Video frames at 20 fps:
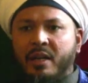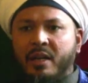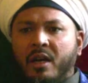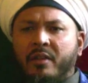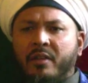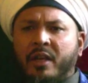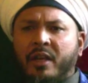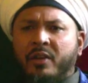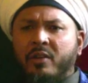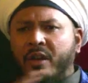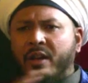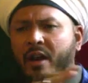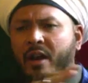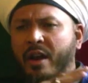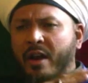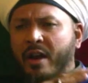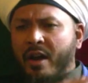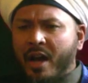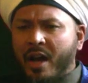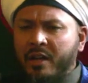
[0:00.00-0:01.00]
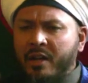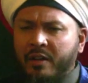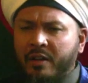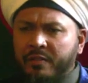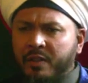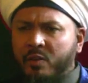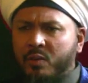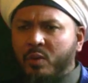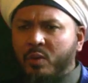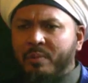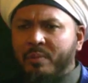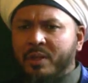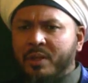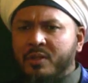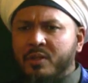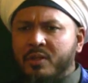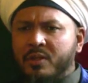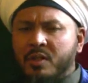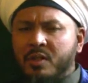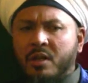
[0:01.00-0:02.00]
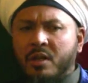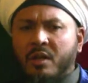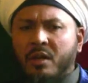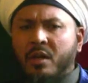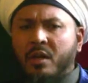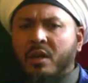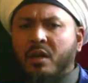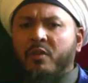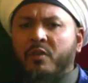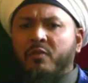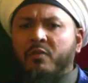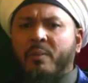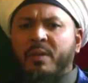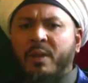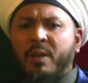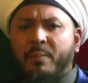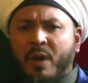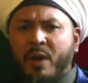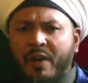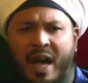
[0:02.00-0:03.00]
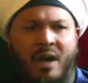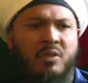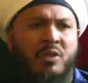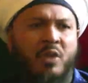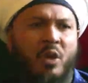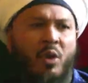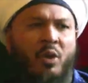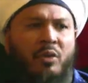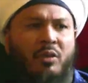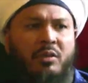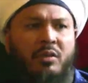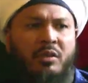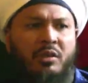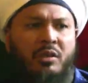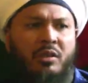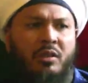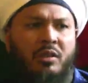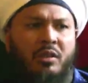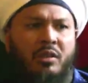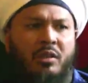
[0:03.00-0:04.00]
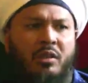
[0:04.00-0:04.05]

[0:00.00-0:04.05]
that none of the women from the Prophet's household,